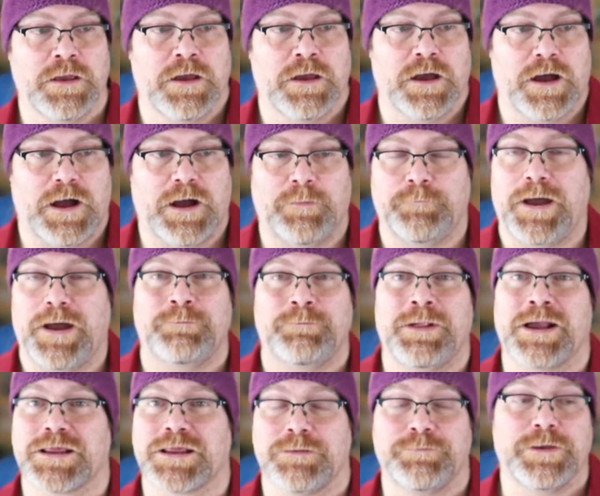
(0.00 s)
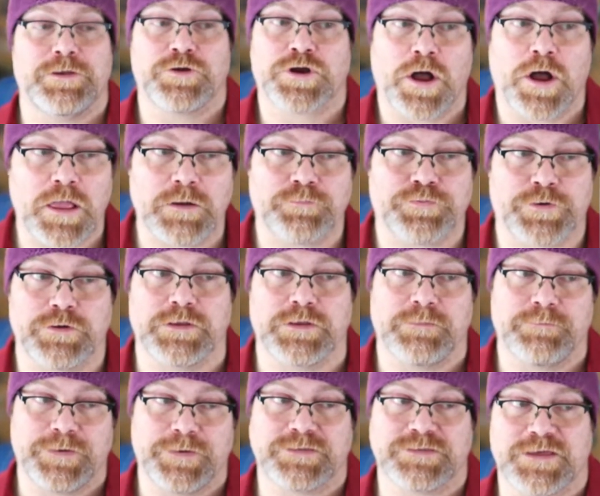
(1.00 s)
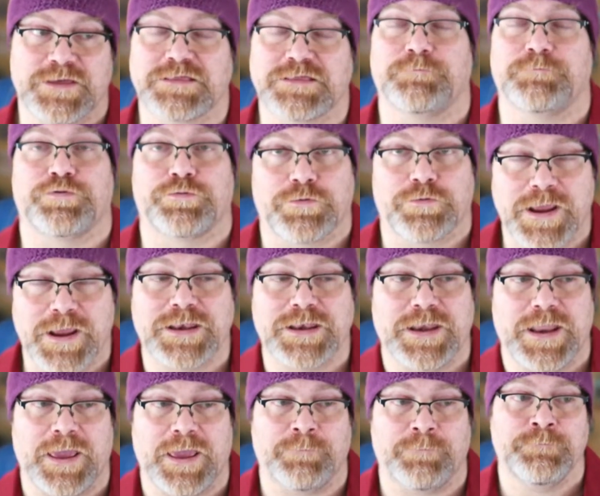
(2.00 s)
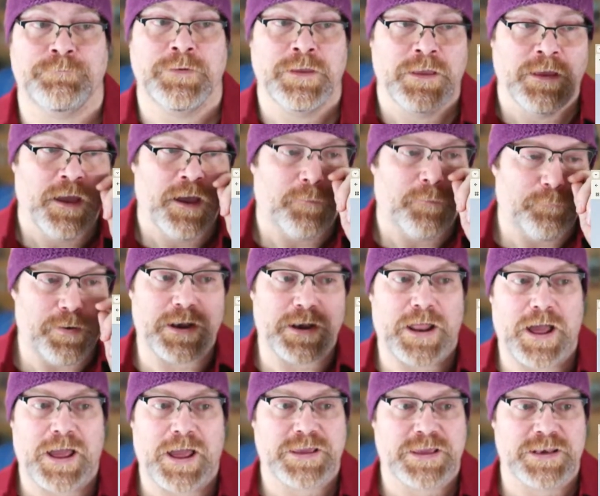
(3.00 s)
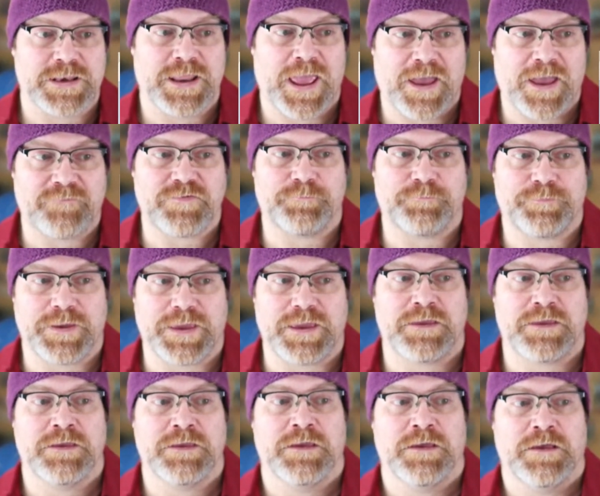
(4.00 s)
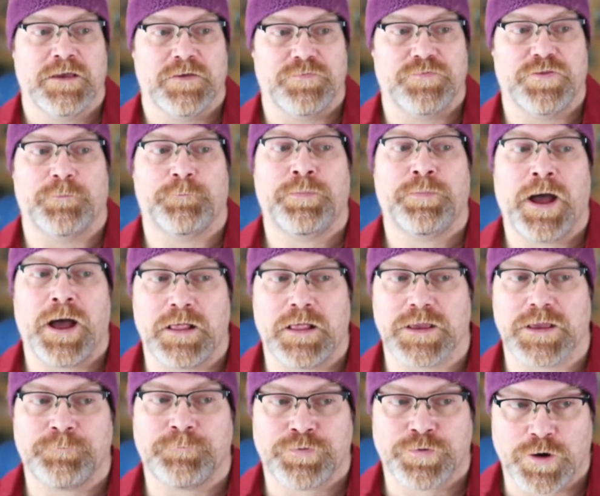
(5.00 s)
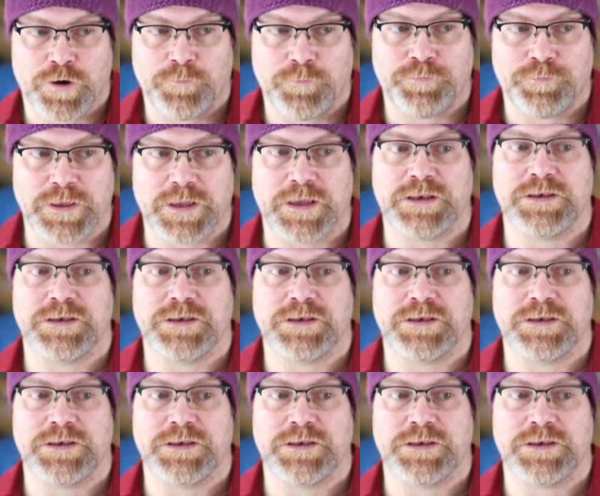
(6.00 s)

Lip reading: I'm not going to be able to call it Proline because that's a brand name, but I can have it be the polypropylene